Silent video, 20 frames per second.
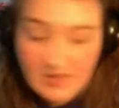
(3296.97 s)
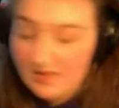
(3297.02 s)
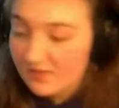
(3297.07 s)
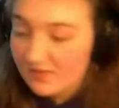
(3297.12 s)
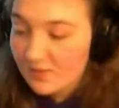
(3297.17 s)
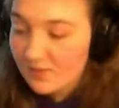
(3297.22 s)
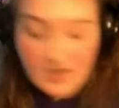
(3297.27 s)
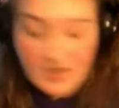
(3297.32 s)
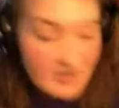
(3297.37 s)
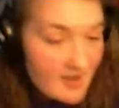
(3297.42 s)

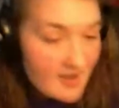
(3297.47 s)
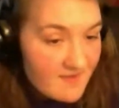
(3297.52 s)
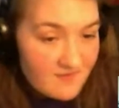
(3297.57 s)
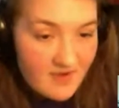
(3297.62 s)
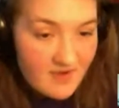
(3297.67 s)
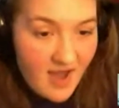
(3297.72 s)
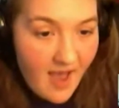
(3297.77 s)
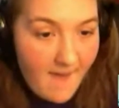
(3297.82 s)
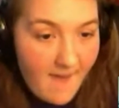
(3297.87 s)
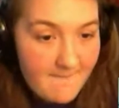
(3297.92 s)
This would have
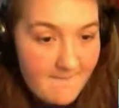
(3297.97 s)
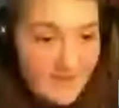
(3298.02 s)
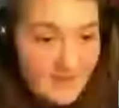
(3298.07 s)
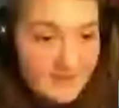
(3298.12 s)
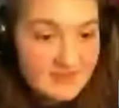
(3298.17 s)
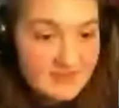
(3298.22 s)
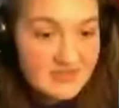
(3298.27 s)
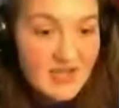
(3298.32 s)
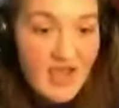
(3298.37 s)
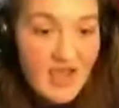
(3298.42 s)
never
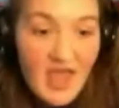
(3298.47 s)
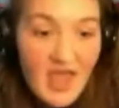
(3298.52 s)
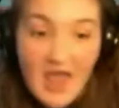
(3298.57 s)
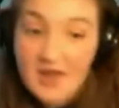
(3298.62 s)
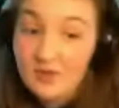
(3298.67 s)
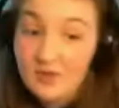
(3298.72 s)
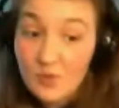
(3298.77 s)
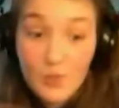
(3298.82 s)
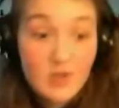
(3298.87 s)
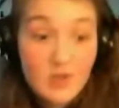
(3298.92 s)
happened,
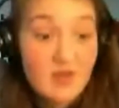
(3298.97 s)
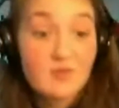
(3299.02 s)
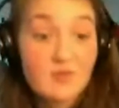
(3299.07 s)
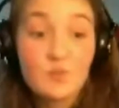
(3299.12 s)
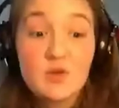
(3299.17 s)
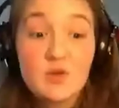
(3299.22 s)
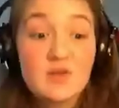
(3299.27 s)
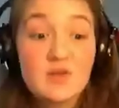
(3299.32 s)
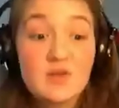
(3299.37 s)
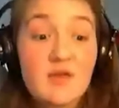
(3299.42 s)
and Quinn
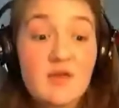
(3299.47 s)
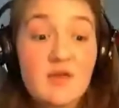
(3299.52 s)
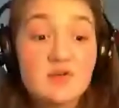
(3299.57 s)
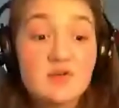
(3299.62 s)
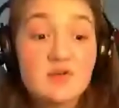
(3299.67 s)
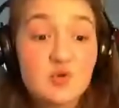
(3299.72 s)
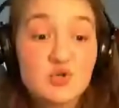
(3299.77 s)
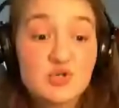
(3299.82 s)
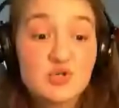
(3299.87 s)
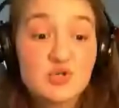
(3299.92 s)
would have never
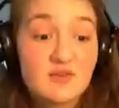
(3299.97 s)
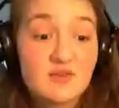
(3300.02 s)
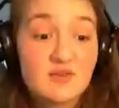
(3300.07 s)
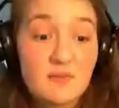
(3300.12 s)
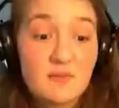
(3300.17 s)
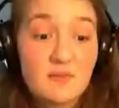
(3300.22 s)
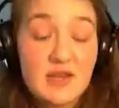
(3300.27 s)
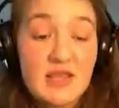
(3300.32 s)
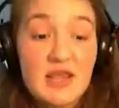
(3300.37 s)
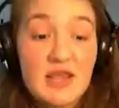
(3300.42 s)
tortured
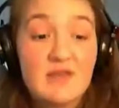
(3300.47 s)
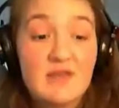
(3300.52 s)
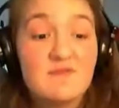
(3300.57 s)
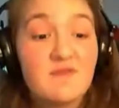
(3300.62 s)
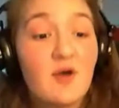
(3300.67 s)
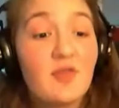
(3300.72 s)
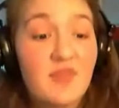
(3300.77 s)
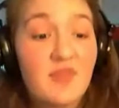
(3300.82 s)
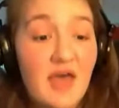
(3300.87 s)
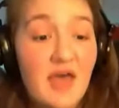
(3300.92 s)
somebody and
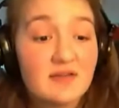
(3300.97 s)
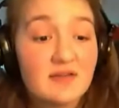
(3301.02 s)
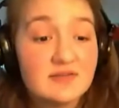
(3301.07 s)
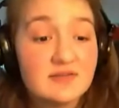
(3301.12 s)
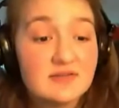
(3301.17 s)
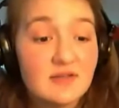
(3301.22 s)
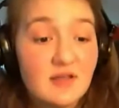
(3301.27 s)
felt that.